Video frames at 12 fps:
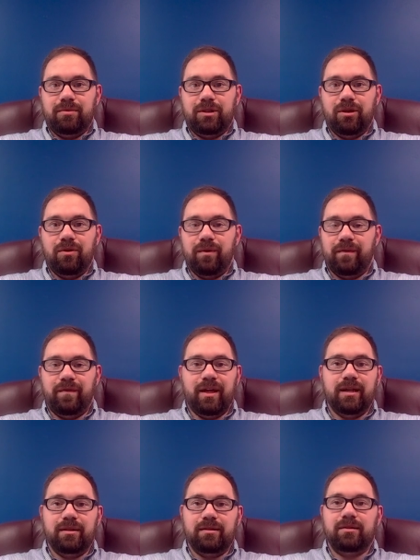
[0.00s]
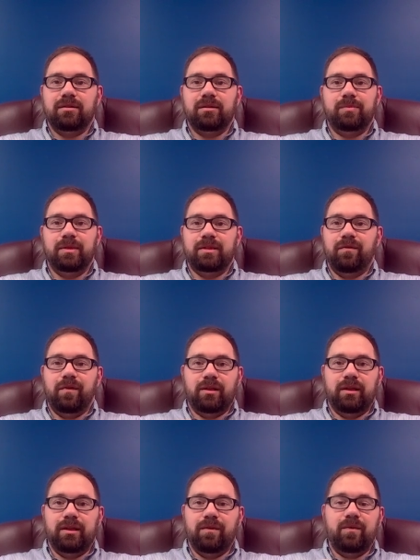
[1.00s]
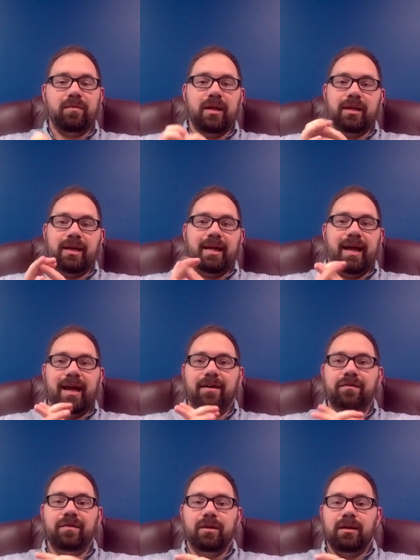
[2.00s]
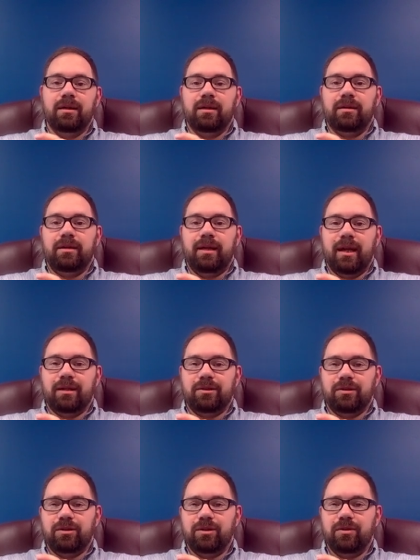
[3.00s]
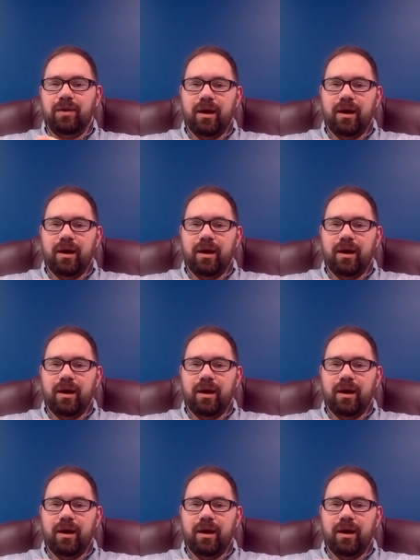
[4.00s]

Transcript: to, events specifically that we might not have the answers to.